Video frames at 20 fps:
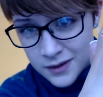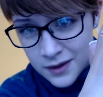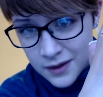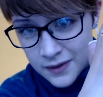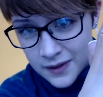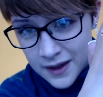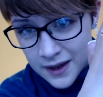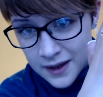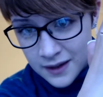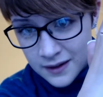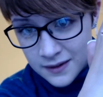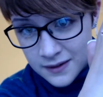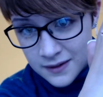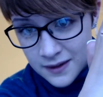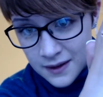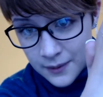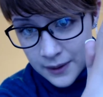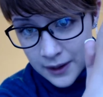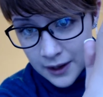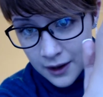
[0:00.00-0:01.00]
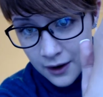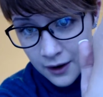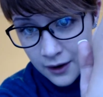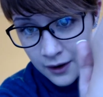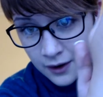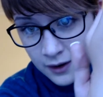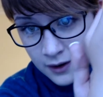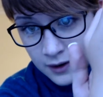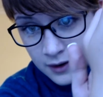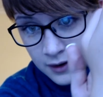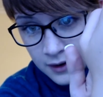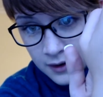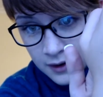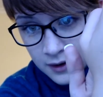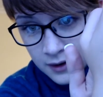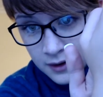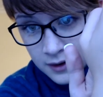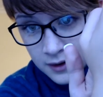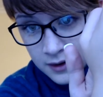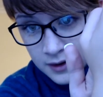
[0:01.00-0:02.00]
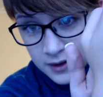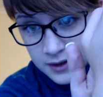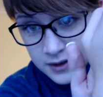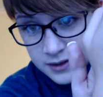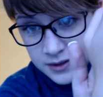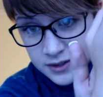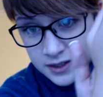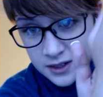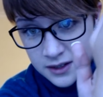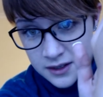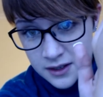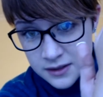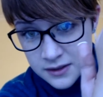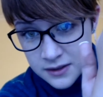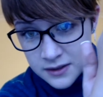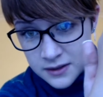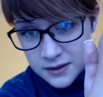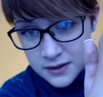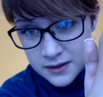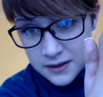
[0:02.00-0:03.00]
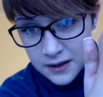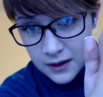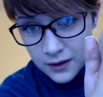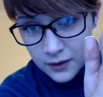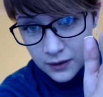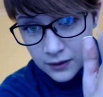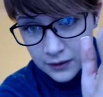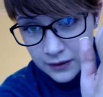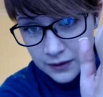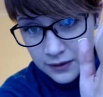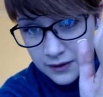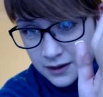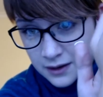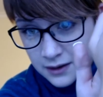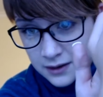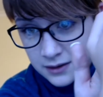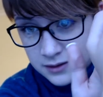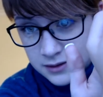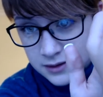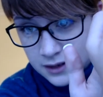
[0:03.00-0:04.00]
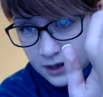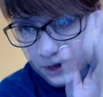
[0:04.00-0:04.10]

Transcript: at the ends, there we go. It's just sealed at the ends now.